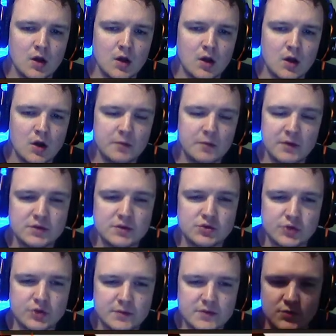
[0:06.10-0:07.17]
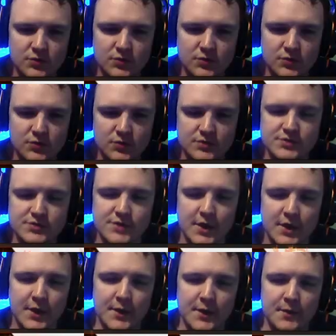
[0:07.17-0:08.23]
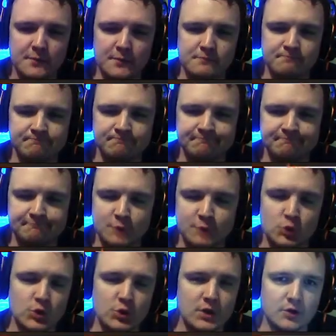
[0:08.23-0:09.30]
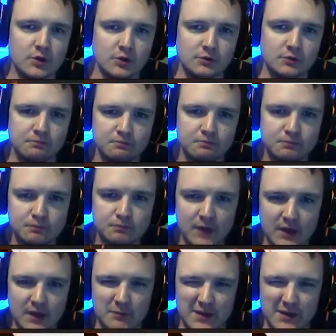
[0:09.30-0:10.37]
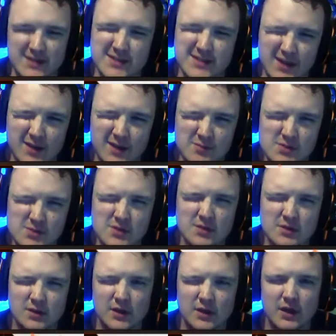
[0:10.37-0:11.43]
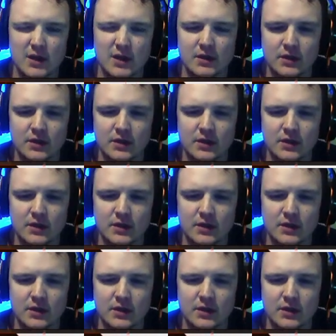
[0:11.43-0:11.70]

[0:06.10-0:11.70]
On my streams, I've been doing some or kind of base games, and I